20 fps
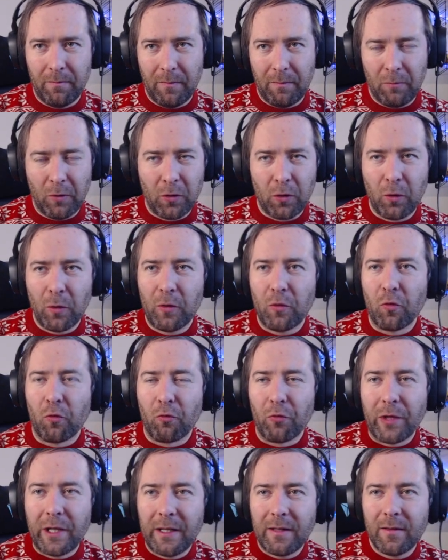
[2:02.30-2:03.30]
not going to
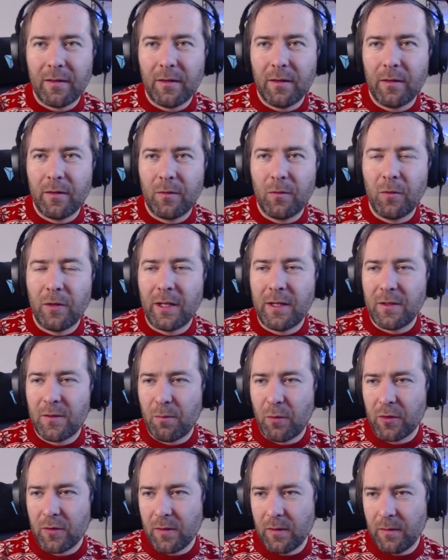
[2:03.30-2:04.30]
read today's
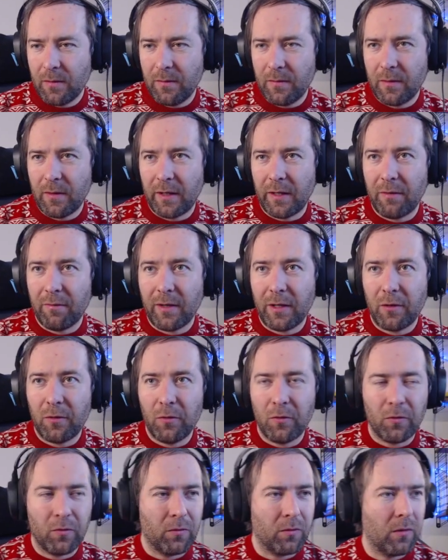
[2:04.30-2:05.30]
puzzle. I invite you
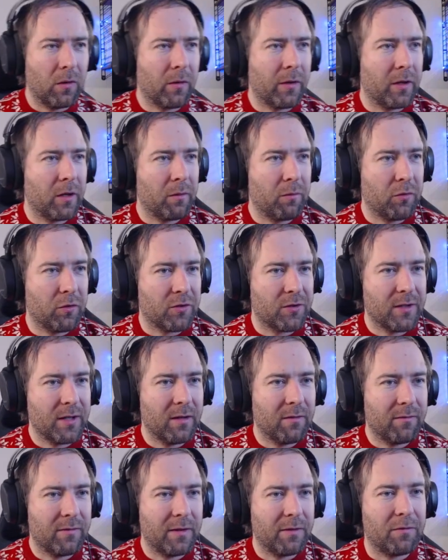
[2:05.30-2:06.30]
to look it up
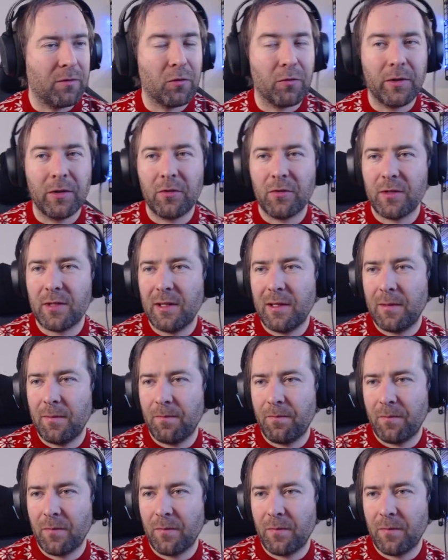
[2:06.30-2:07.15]
yourself if you're interested.